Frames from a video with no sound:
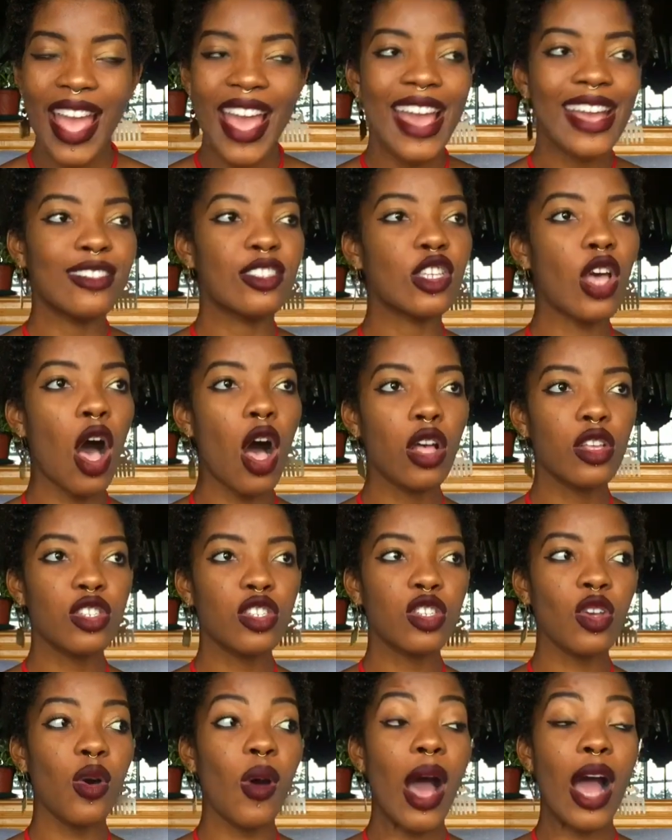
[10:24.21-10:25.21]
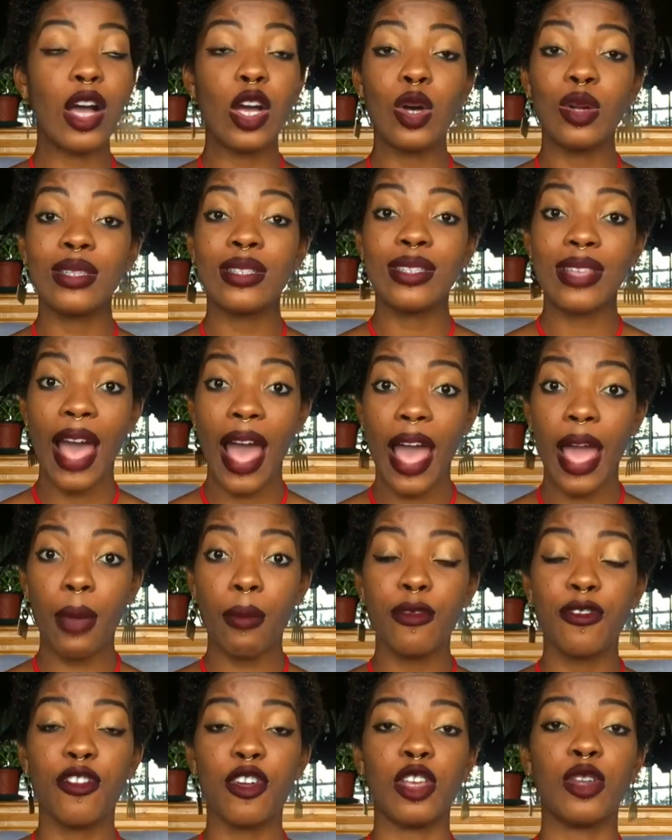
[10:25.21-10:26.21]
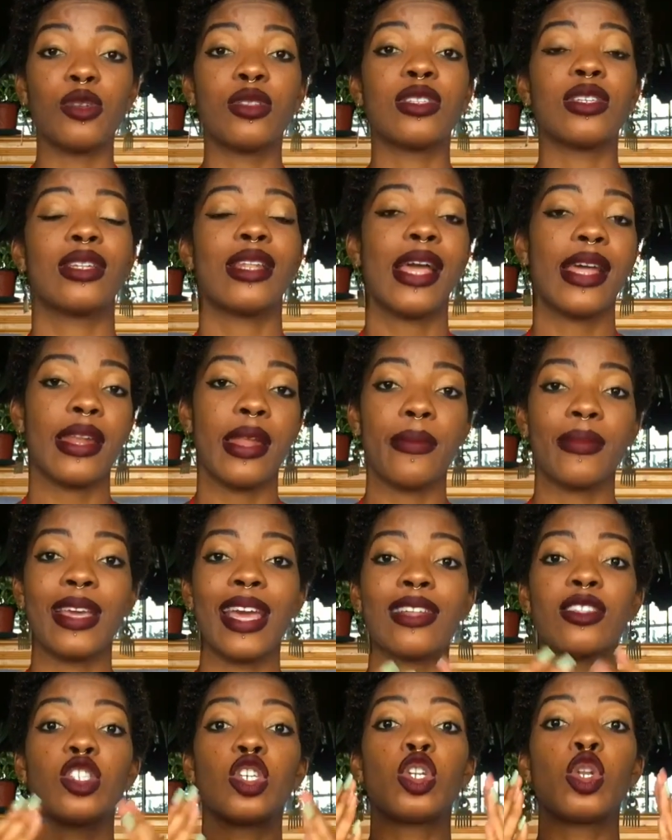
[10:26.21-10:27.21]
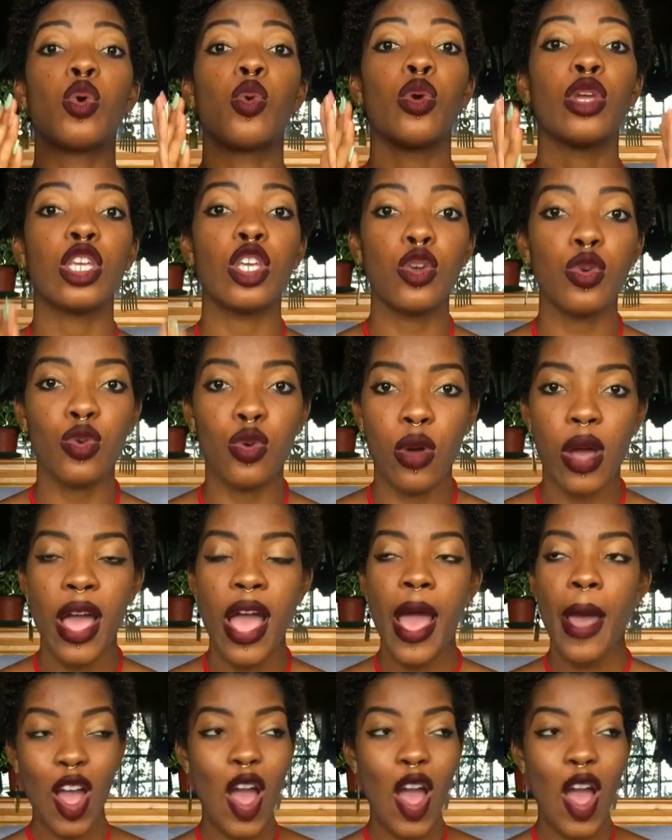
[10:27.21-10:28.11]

it's also a good time for you to let them get to know you.